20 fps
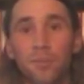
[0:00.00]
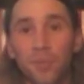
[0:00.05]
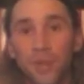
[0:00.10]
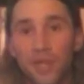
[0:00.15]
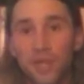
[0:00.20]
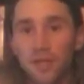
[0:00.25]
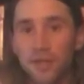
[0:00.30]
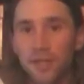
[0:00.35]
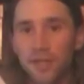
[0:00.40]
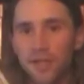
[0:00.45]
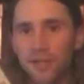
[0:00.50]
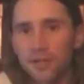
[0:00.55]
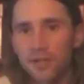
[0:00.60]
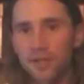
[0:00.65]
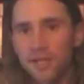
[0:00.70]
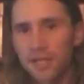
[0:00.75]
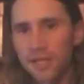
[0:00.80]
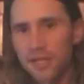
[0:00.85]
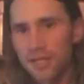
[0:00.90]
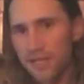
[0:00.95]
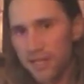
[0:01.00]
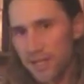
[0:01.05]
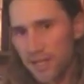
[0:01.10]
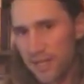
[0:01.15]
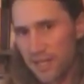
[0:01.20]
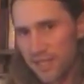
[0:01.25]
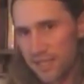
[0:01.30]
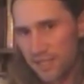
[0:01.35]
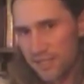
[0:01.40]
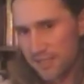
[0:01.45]
But luckily,
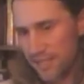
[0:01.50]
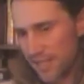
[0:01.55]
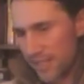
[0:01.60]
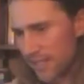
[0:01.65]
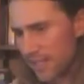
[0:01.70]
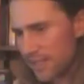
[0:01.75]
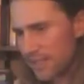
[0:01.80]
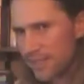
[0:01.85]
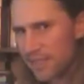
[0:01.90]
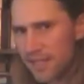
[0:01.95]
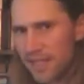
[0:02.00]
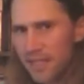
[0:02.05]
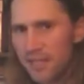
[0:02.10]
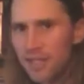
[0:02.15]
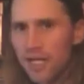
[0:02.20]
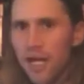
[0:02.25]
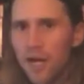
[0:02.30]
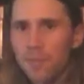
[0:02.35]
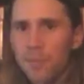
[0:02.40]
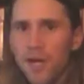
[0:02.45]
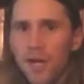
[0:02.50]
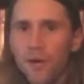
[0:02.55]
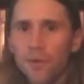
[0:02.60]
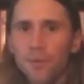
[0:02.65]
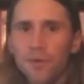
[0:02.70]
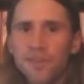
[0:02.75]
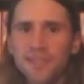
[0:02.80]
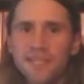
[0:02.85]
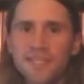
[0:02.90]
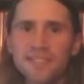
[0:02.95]
Sega did come
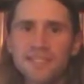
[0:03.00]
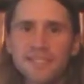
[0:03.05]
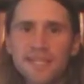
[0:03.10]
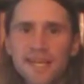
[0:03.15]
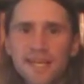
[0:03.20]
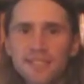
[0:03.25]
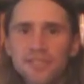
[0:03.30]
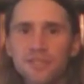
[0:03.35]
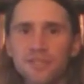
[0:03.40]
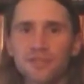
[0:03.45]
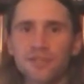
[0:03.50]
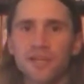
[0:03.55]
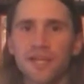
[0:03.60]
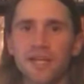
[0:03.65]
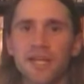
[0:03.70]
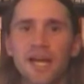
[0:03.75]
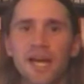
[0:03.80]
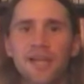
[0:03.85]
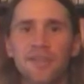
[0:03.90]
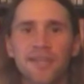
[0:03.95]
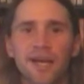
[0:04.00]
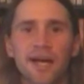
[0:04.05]
out with an accessory